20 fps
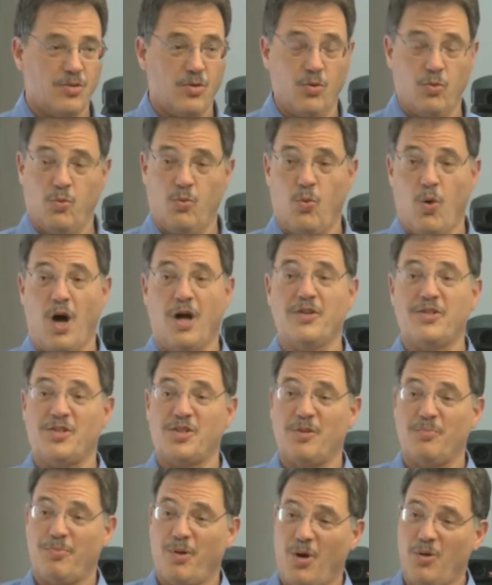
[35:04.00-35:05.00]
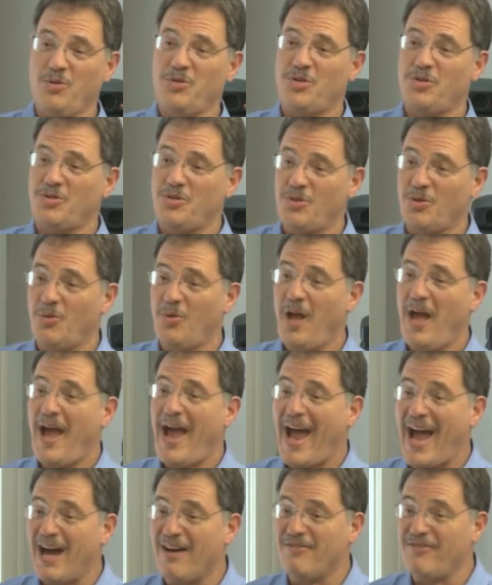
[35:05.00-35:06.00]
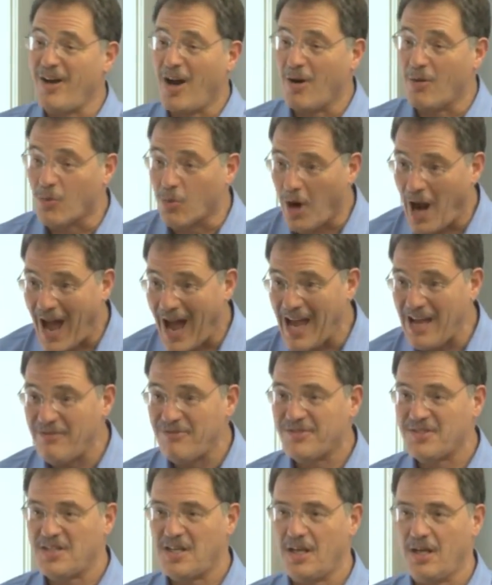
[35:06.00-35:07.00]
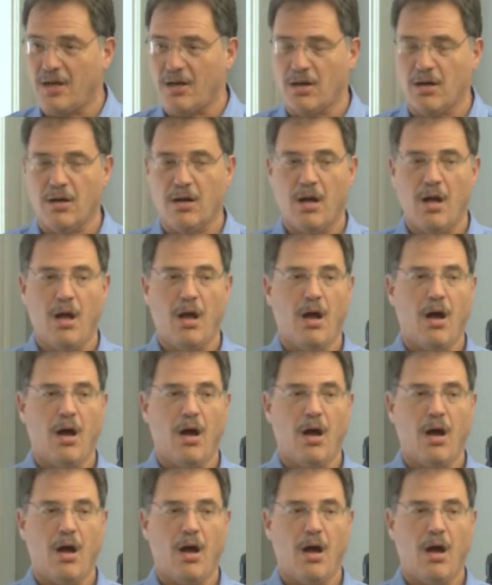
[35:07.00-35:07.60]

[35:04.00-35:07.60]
who was supposed to have arrived here